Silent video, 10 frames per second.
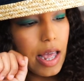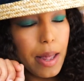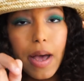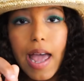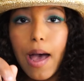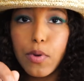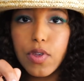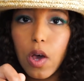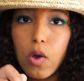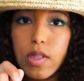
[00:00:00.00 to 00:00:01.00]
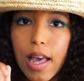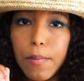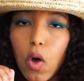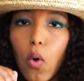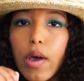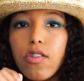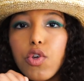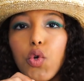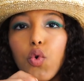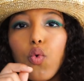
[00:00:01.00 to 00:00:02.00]
In my episodes, I'm going
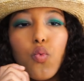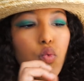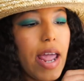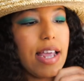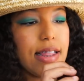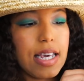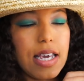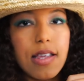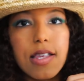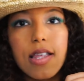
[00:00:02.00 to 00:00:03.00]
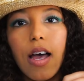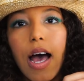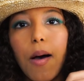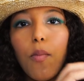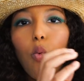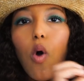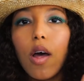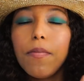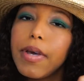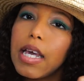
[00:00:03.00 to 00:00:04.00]
to rate these,
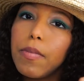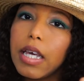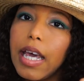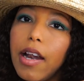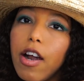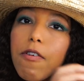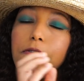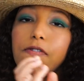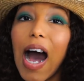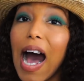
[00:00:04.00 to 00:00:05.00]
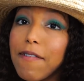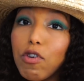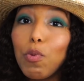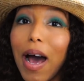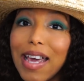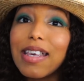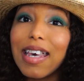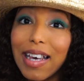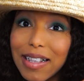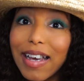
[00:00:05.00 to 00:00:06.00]
1 being beginner, 5 you might
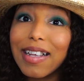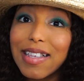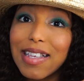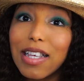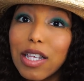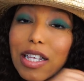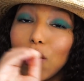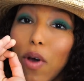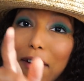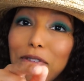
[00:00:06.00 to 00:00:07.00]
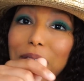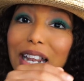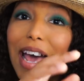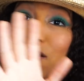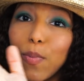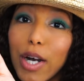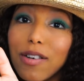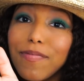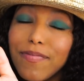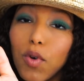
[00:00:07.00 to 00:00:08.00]
kill it. You have to be an
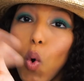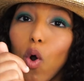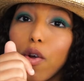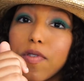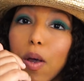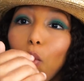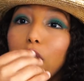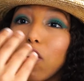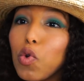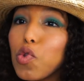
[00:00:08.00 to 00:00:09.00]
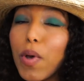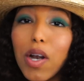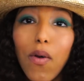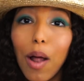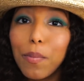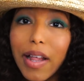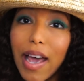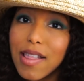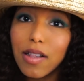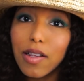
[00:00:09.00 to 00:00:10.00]
expert, or someone who's been around
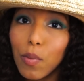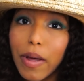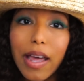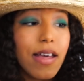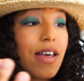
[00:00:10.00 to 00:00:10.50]
plants a little bit.